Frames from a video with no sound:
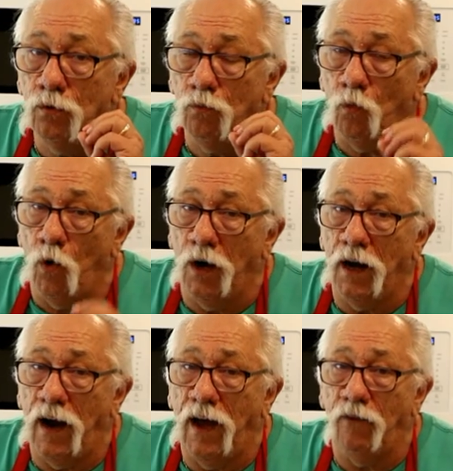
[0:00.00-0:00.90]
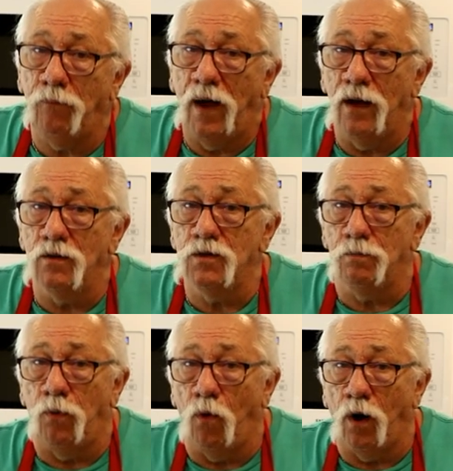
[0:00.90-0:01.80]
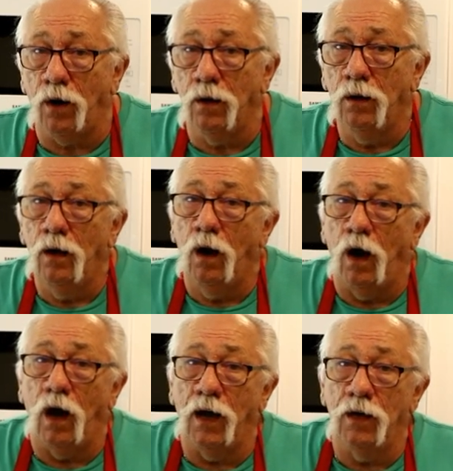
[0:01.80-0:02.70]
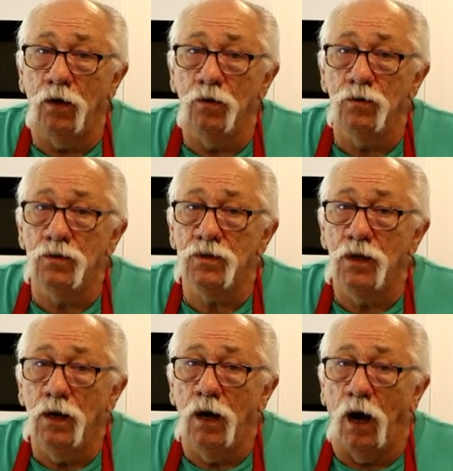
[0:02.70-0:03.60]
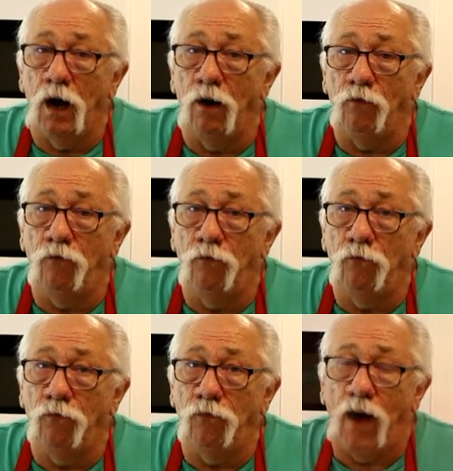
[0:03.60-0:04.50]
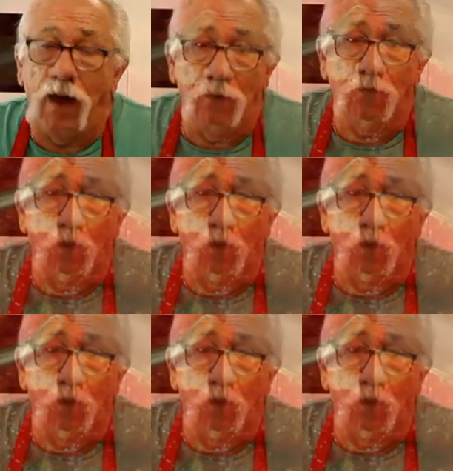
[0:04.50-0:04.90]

1.5 pounds of pork, I used 5